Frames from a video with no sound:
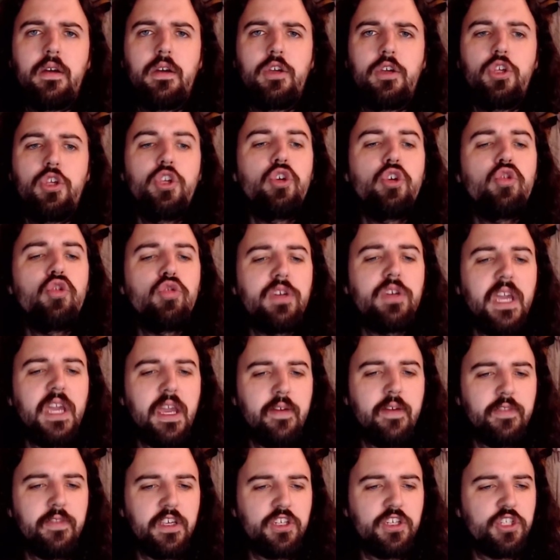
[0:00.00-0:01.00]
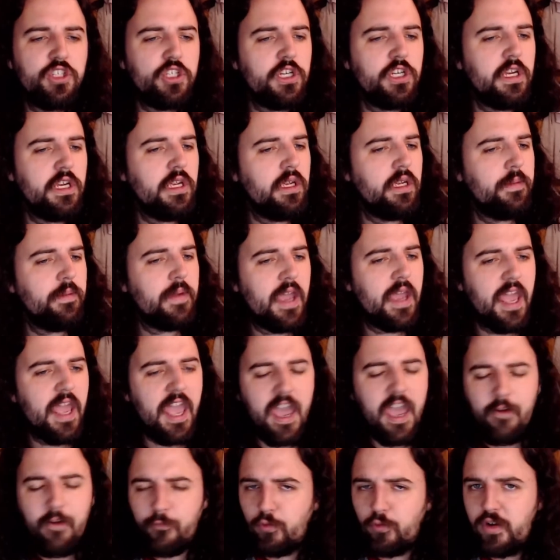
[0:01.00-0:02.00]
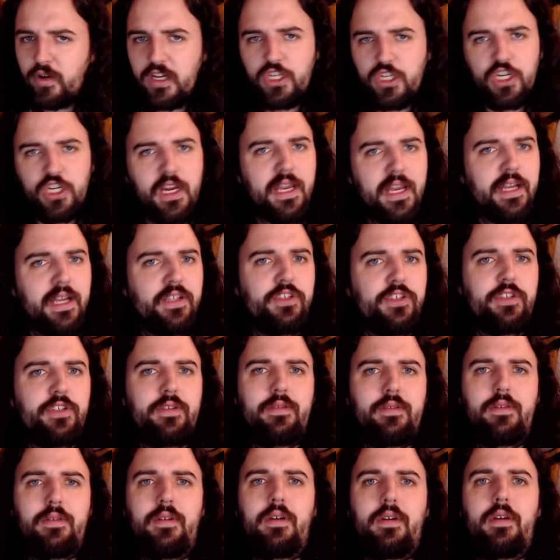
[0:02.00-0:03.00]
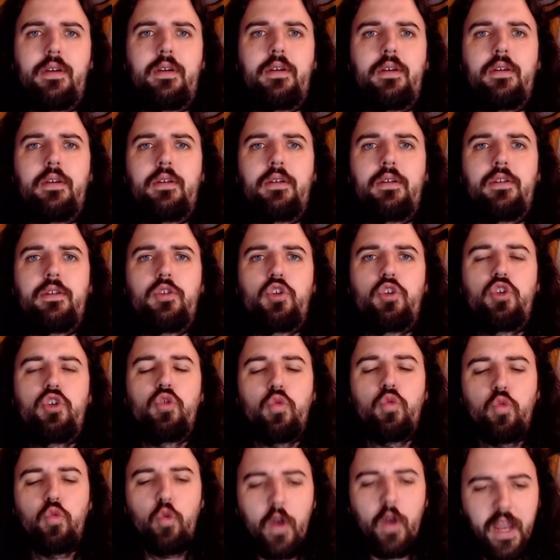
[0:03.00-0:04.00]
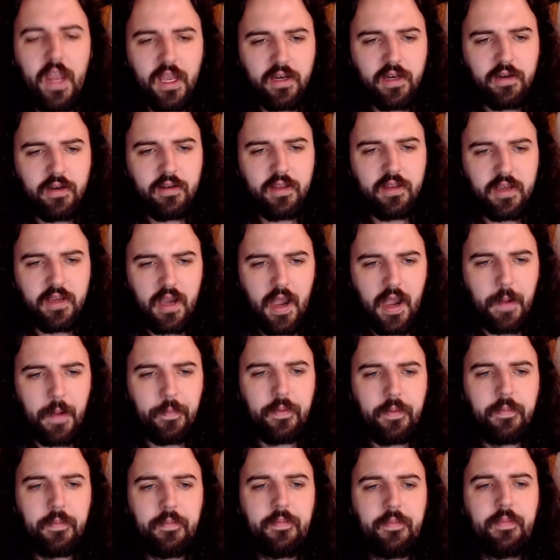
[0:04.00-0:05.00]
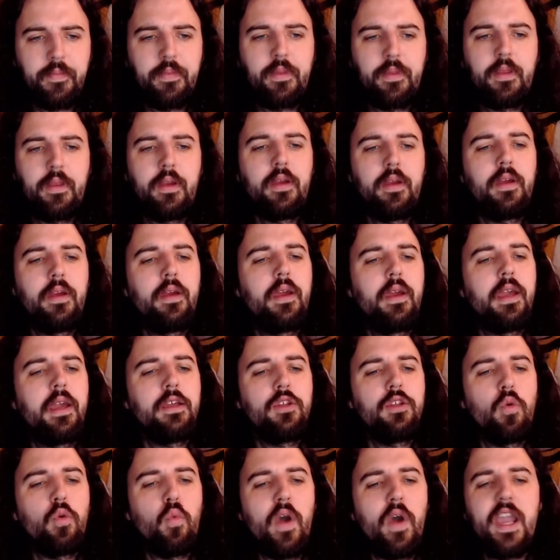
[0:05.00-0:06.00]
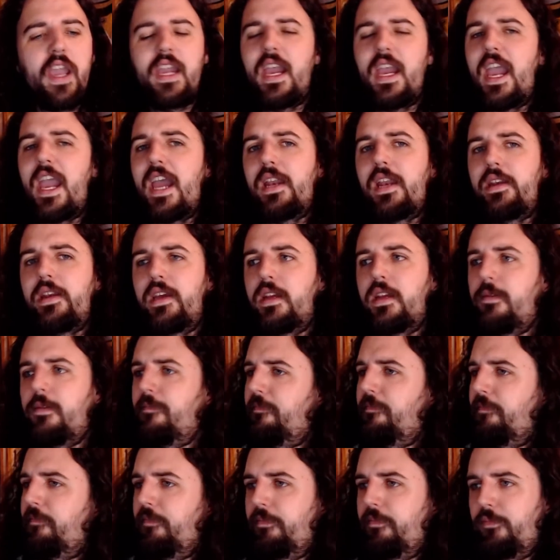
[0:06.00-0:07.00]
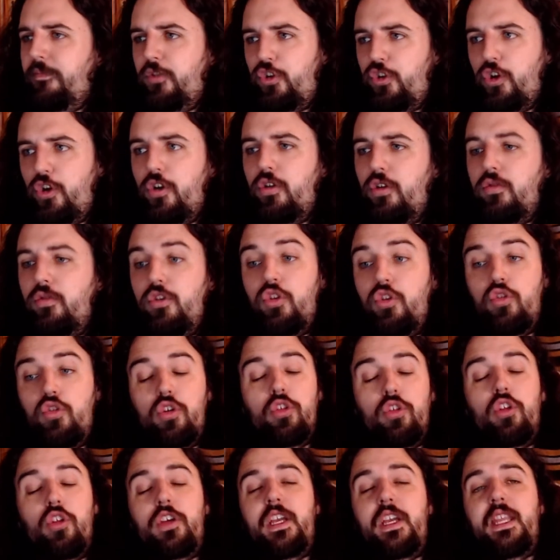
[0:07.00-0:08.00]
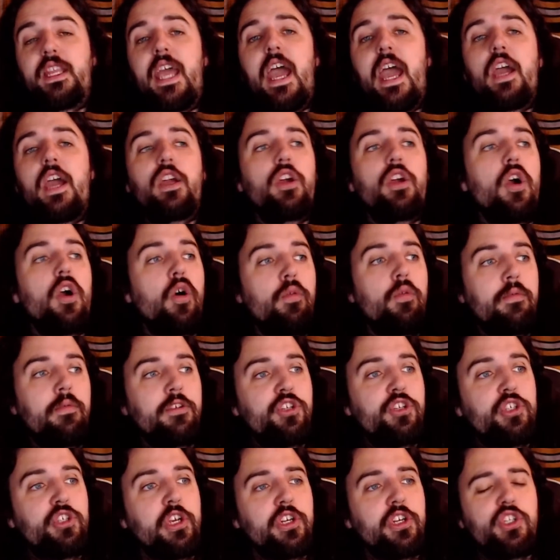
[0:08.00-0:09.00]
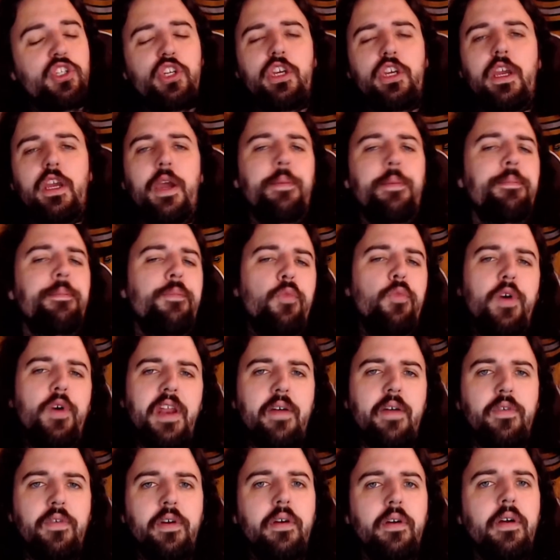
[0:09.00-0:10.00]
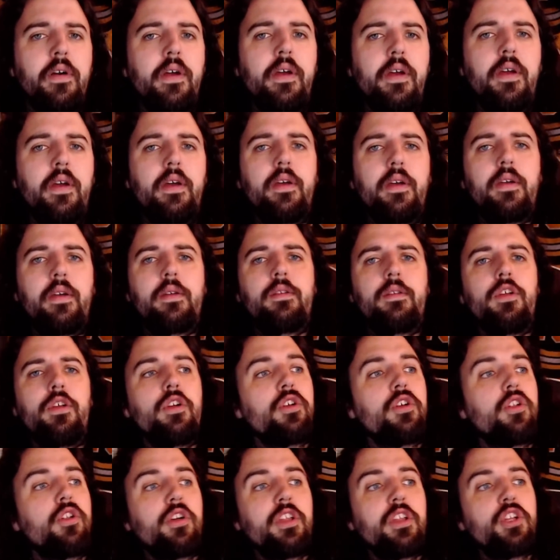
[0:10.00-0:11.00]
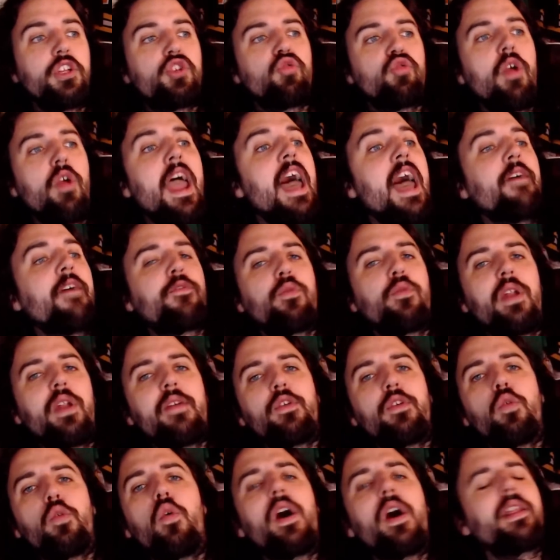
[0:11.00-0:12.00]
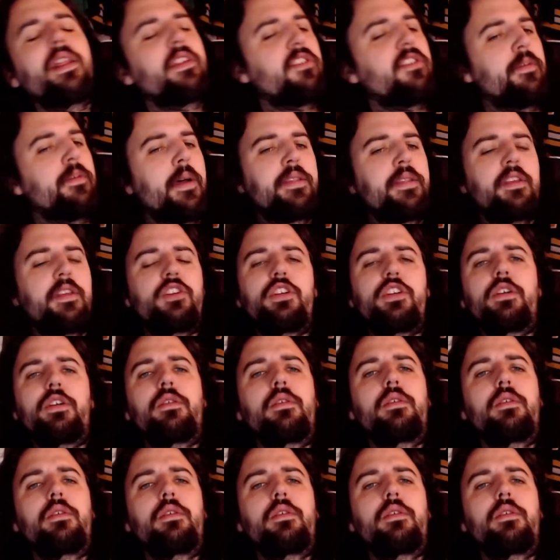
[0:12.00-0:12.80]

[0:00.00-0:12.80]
You gave this team every chance to win the cup. And the way it ended, sure, you could look at that and go, shit GM, whatever. You could look at the draft, whatever you want. This is about this year.